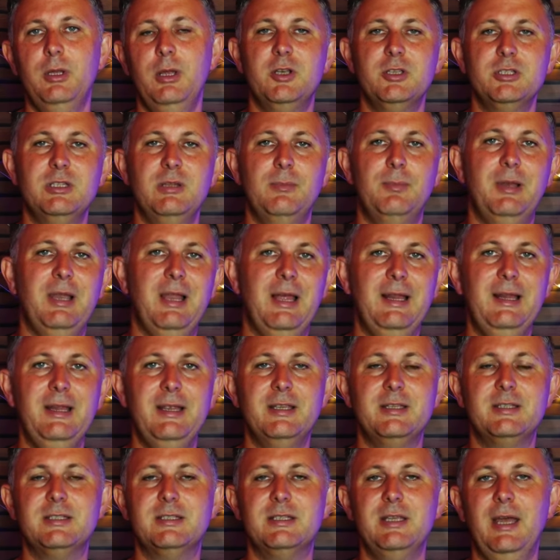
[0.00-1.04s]
because of the
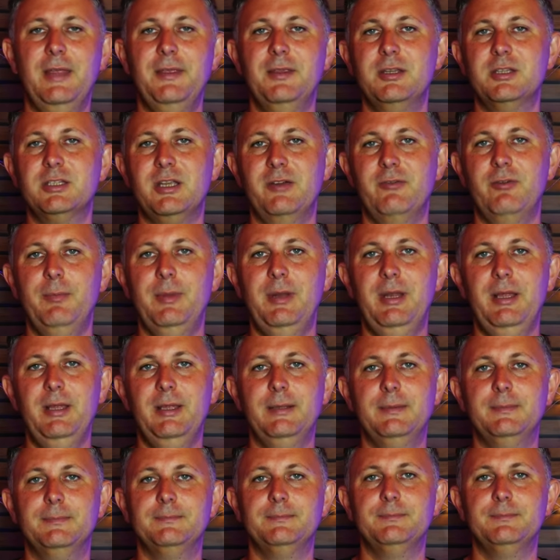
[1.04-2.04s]
playlists and the discoverability.